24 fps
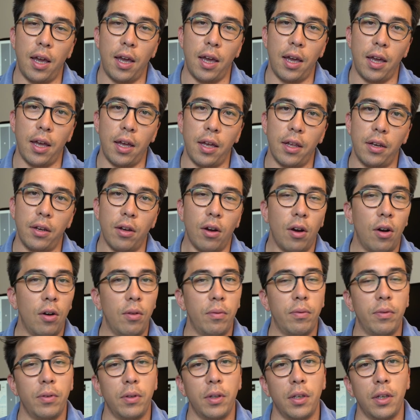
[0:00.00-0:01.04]
And
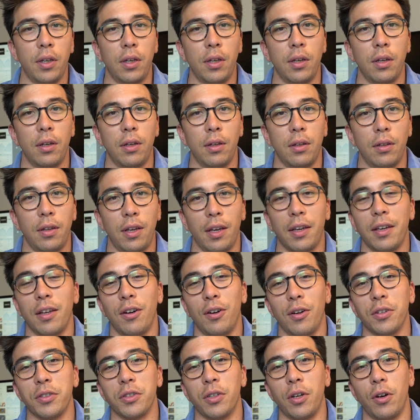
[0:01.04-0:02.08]
hopefully, they
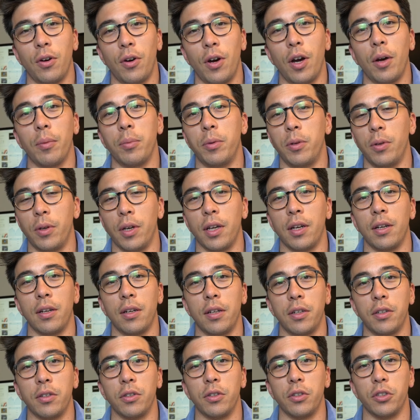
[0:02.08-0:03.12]
can also help you get an
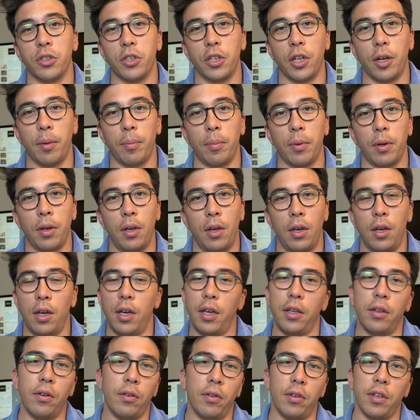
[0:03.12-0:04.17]
internship
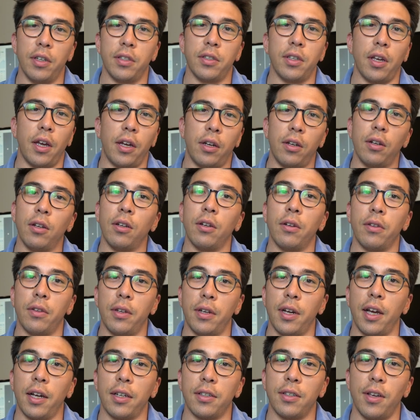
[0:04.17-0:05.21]
either in this cycle or
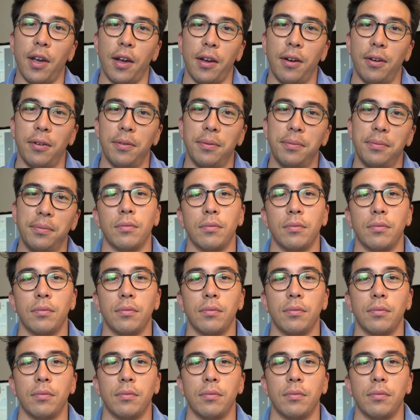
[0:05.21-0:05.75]
the next cycle.